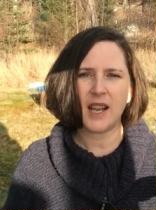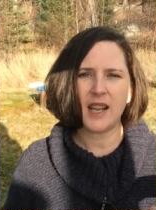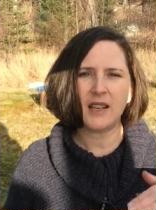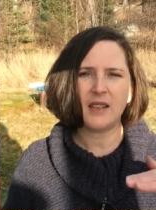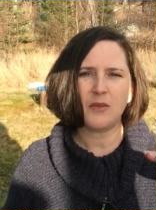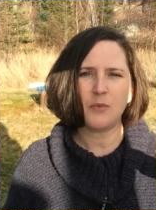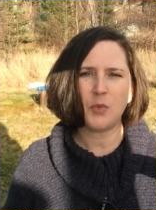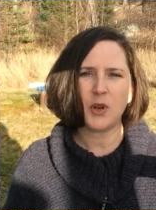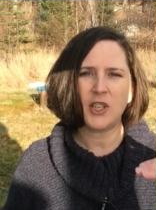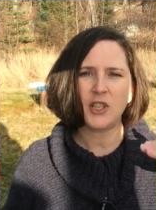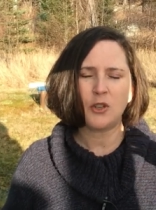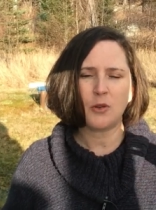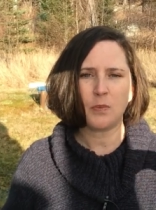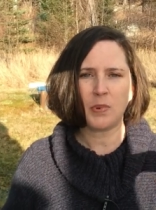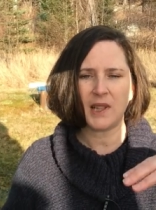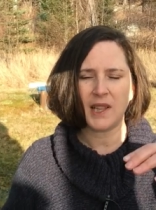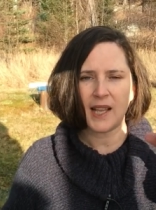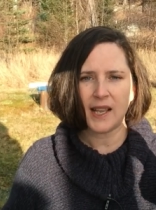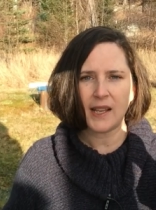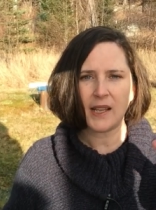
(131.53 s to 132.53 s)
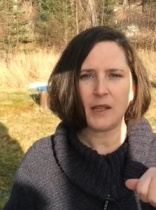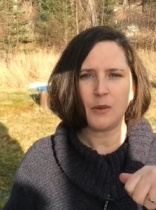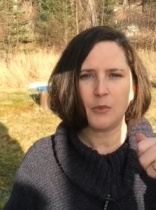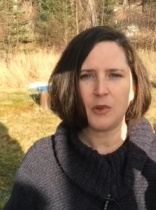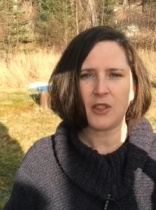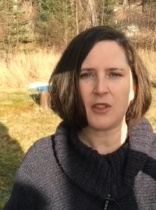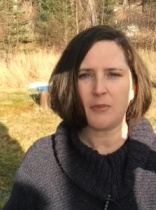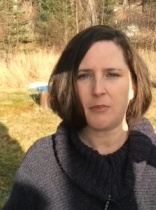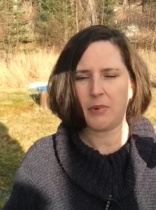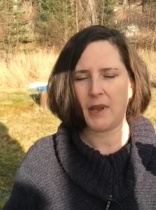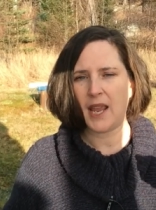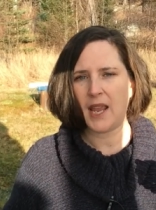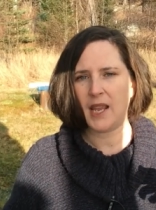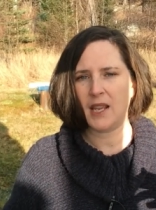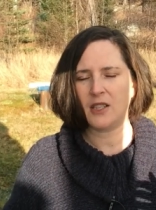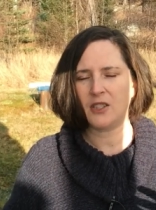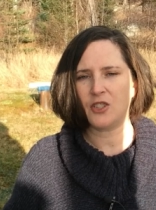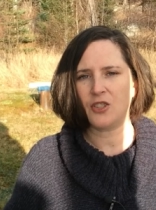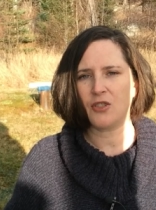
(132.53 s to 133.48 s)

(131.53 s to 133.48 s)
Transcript: and when you're playing with the paints